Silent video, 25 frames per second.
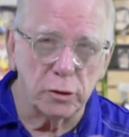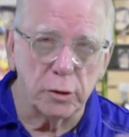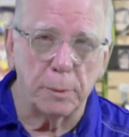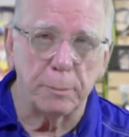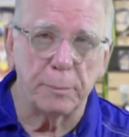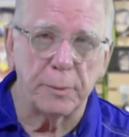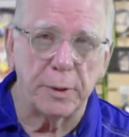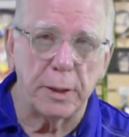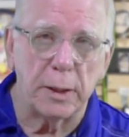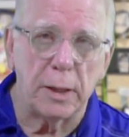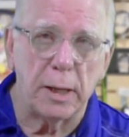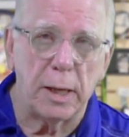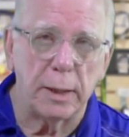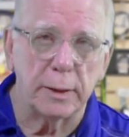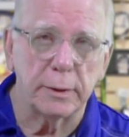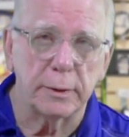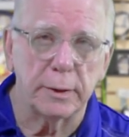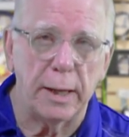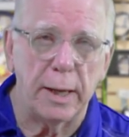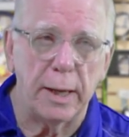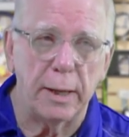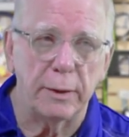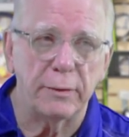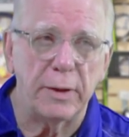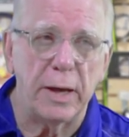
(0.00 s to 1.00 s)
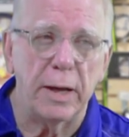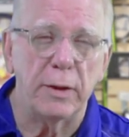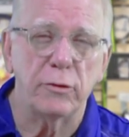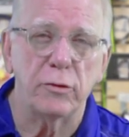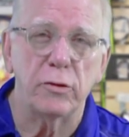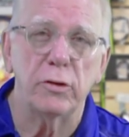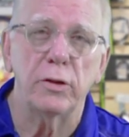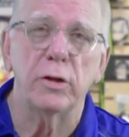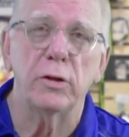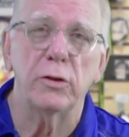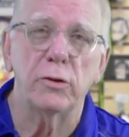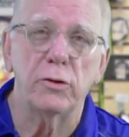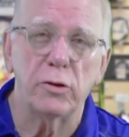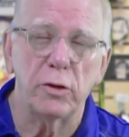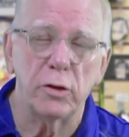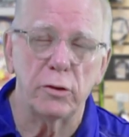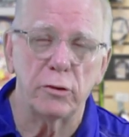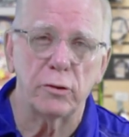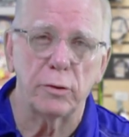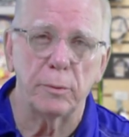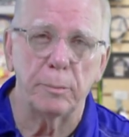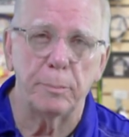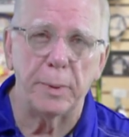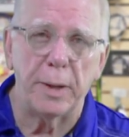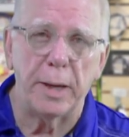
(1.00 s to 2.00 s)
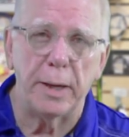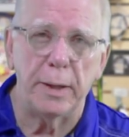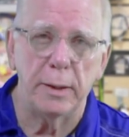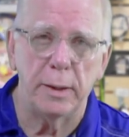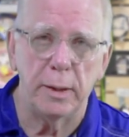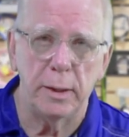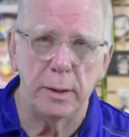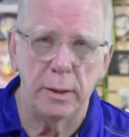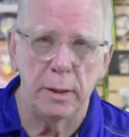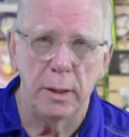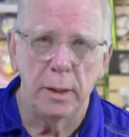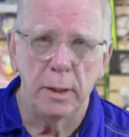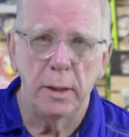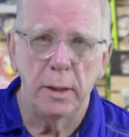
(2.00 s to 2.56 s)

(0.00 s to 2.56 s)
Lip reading: something like that. That's the anticipated